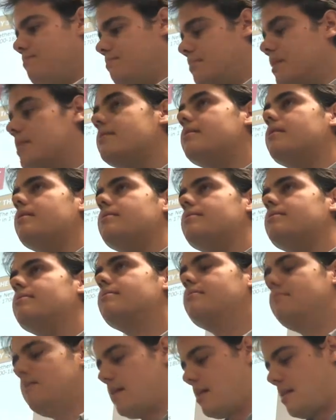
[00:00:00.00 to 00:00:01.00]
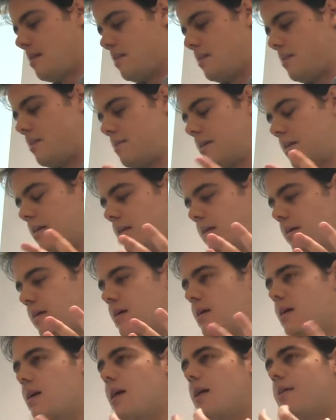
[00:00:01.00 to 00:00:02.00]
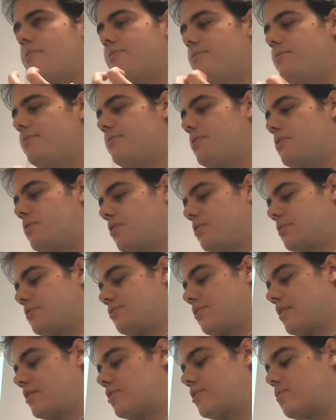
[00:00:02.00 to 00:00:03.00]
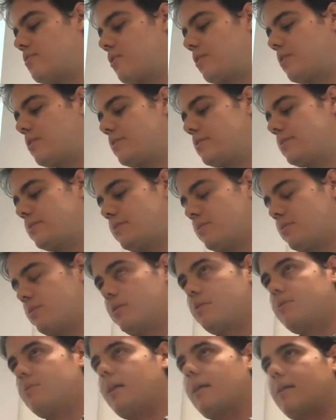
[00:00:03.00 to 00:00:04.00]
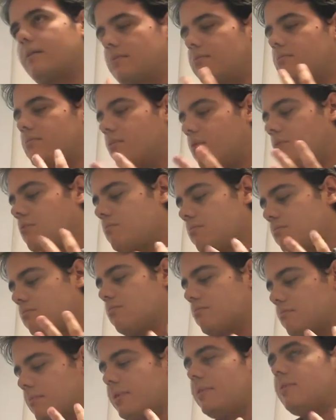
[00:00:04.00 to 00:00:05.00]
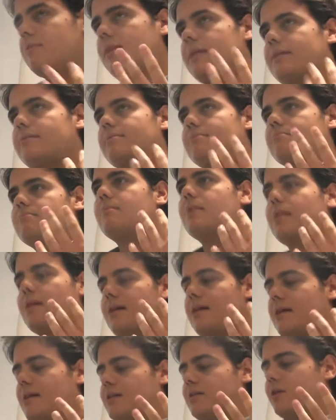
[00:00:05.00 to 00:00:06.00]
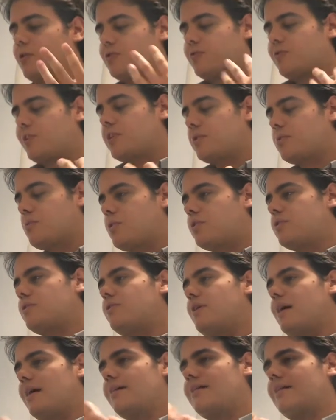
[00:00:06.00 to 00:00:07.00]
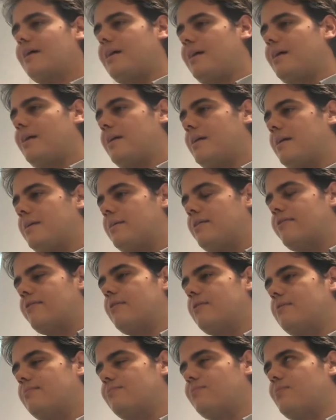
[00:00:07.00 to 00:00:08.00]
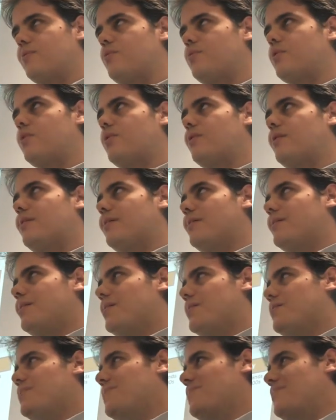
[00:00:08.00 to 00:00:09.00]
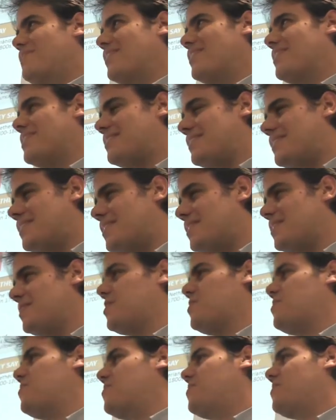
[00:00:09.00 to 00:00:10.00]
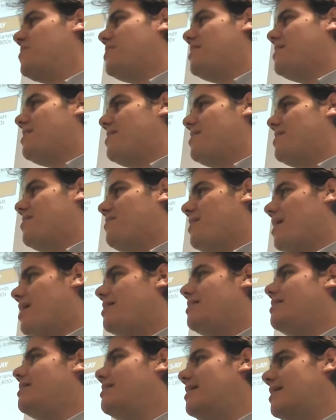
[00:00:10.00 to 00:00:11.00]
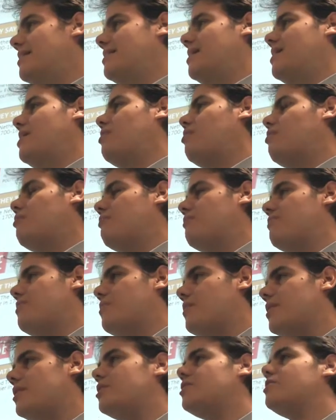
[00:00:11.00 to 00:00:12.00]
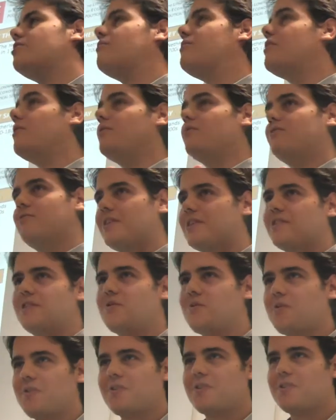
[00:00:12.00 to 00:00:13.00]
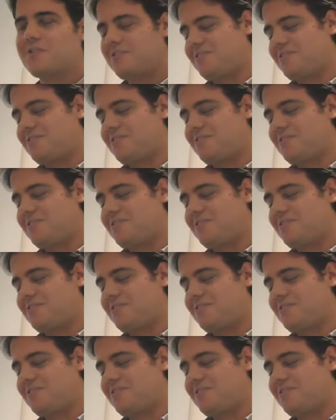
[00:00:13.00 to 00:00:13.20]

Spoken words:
buildings, and there were construction workers who were like less. The construction workers had the cities had the data of the wages of the construction workers.